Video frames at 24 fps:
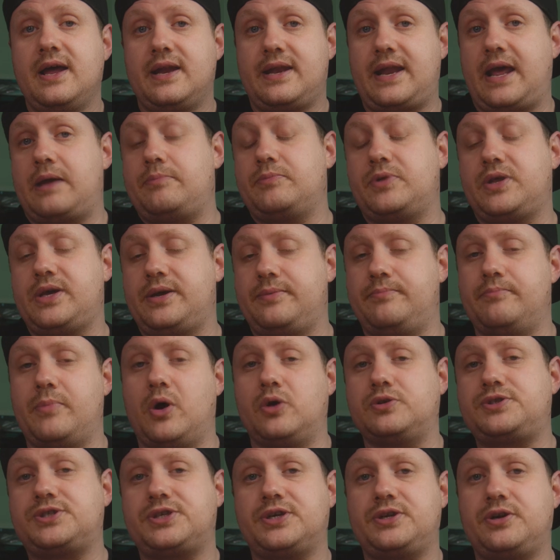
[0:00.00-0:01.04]
namely
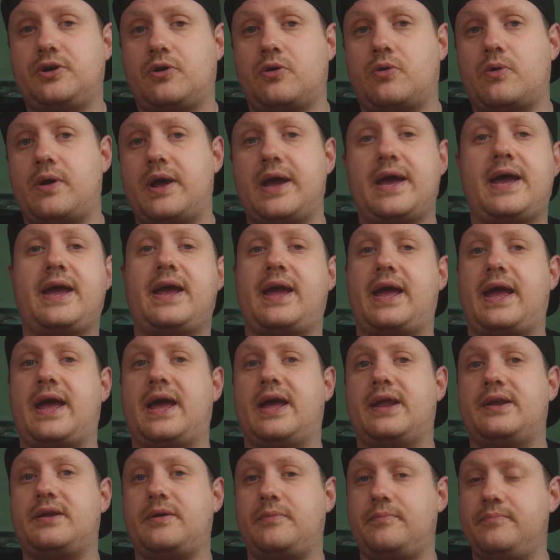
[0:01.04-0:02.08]
Motion Array and